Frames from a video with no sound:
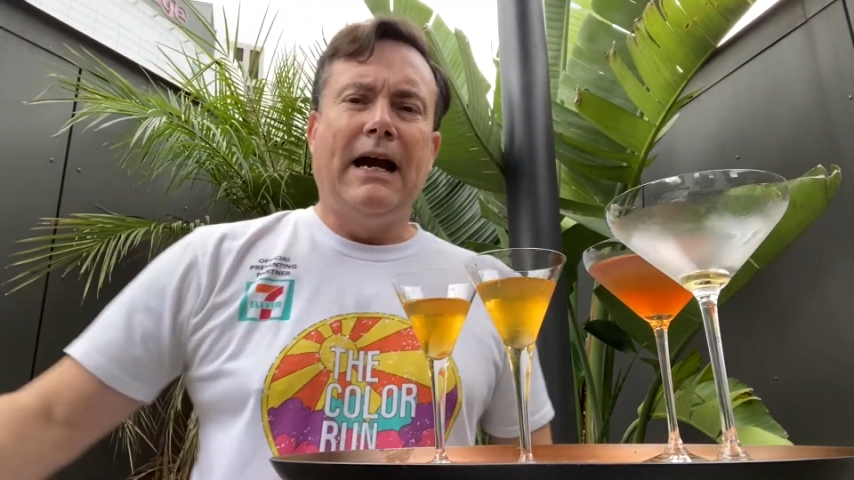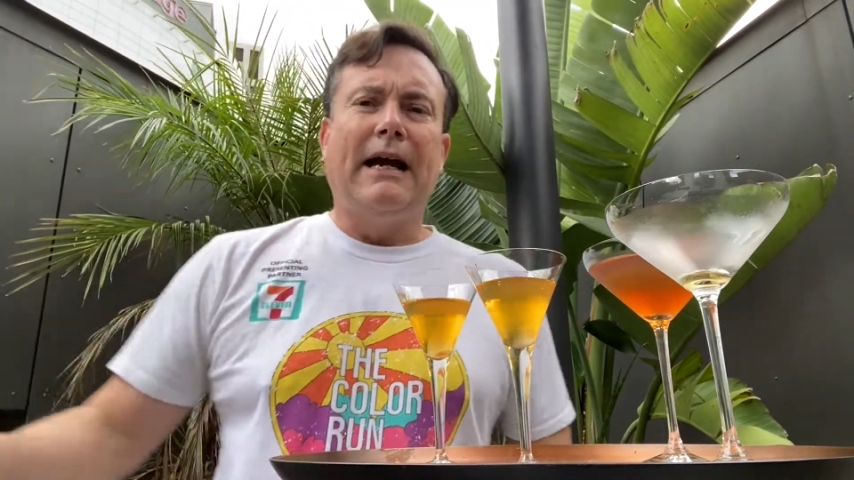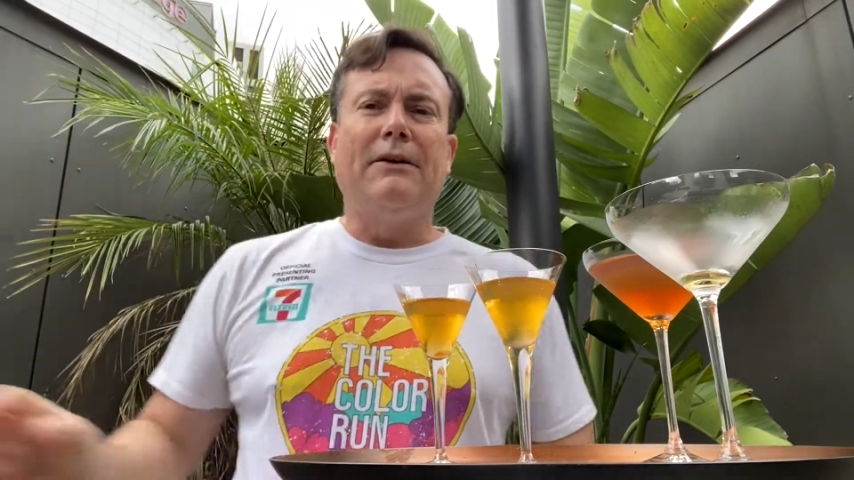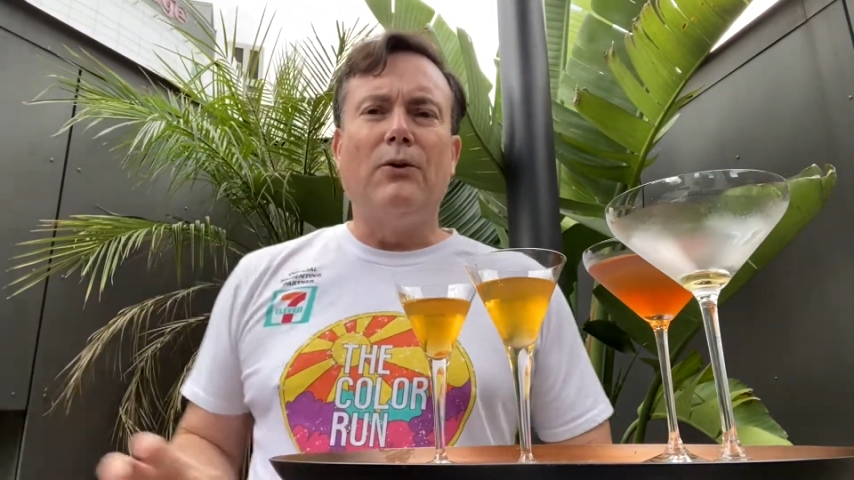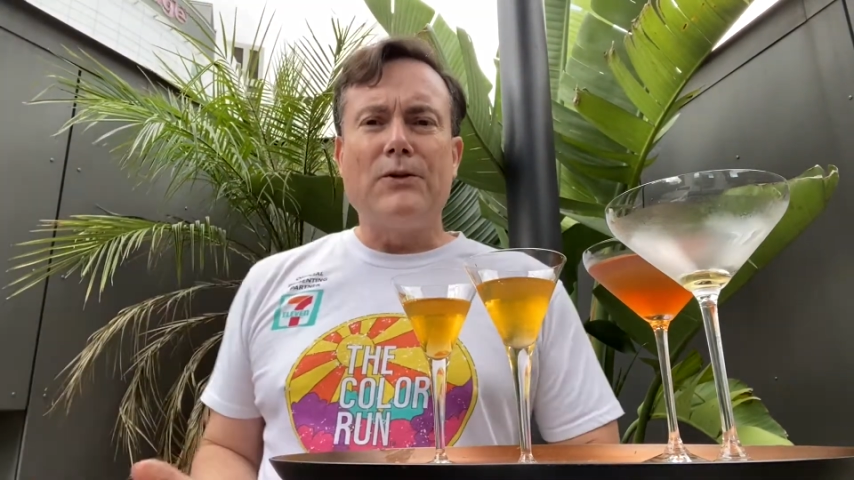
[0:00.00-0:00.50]

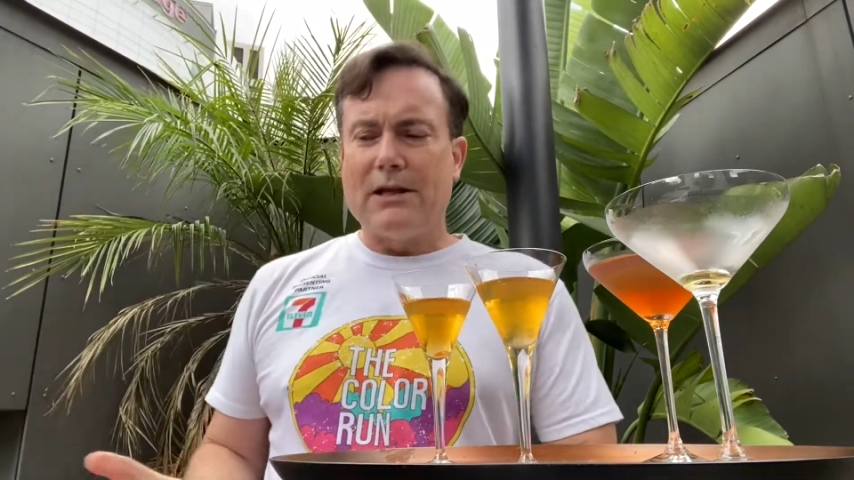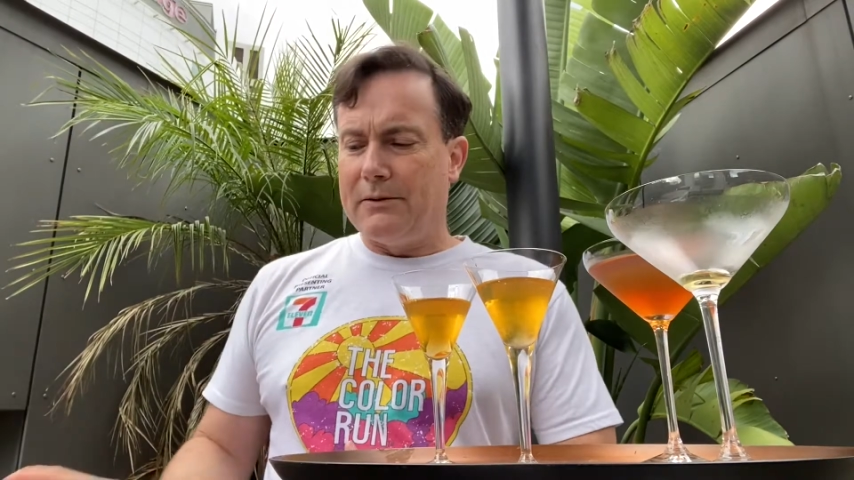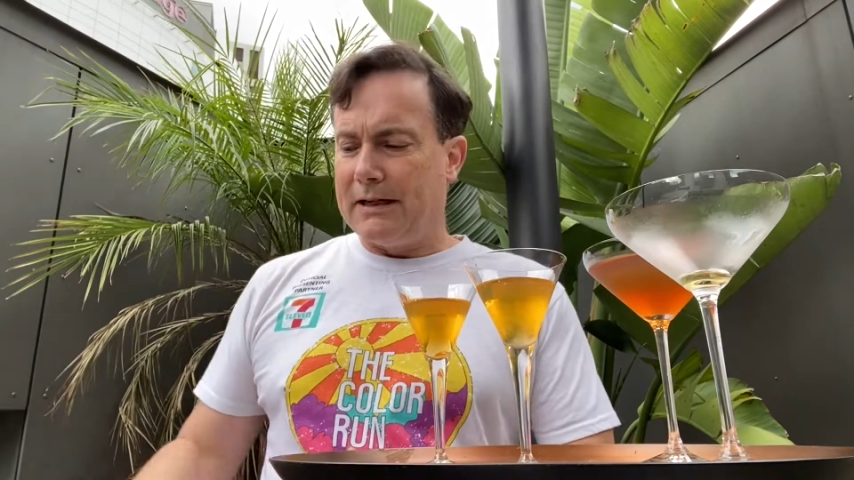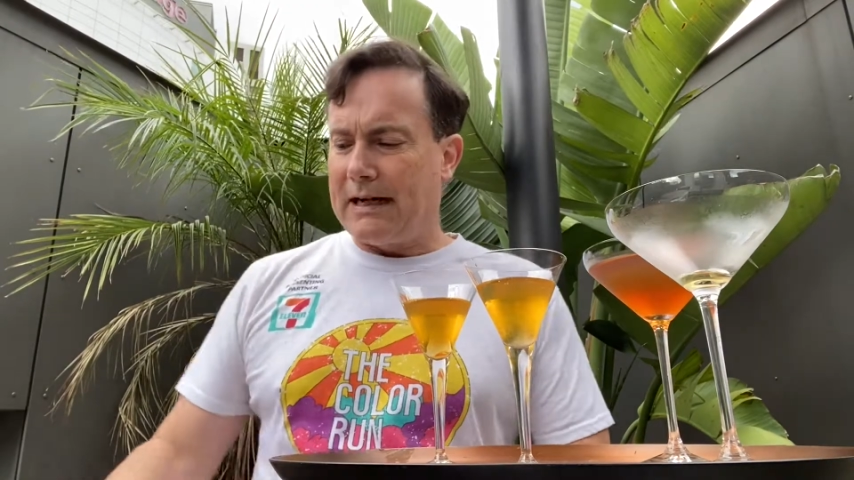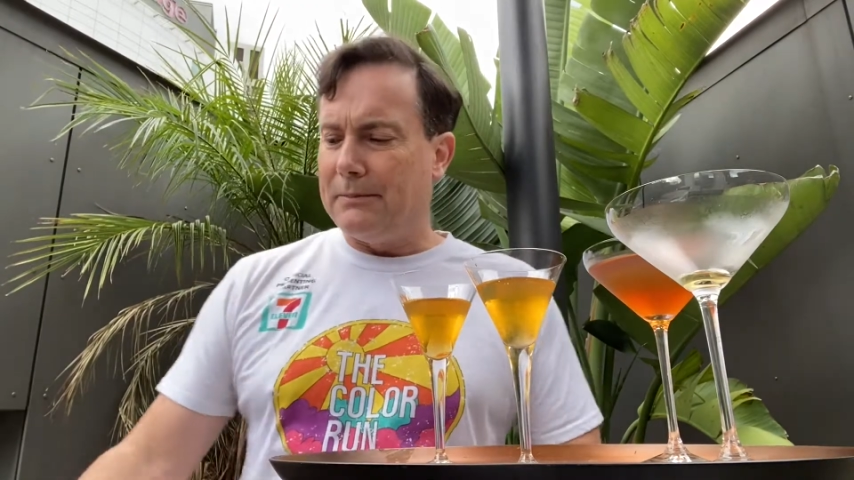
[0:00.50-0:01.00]
And also
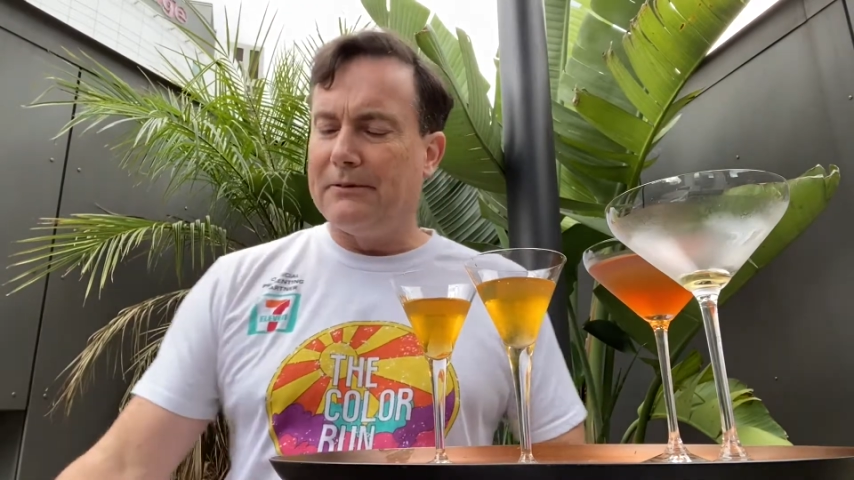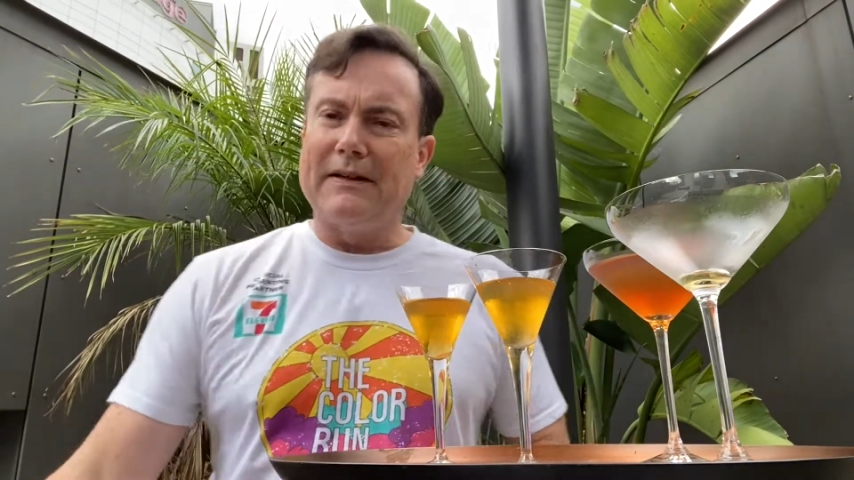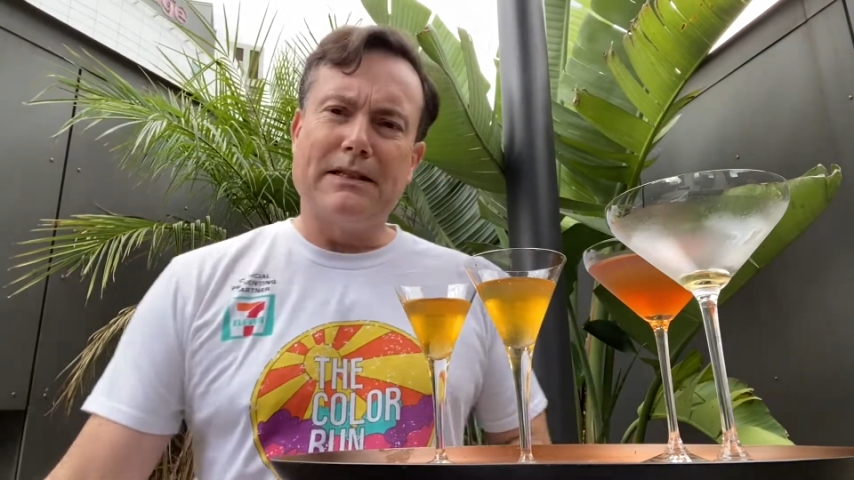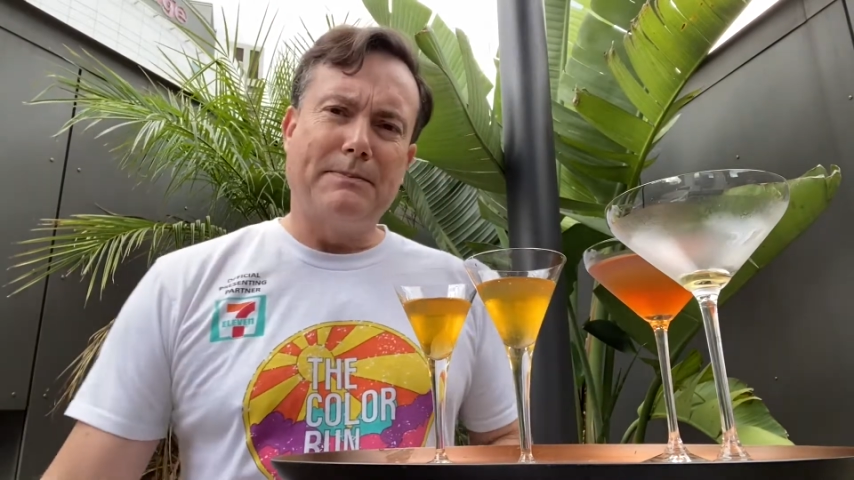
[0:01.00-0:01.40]
in a couple of others,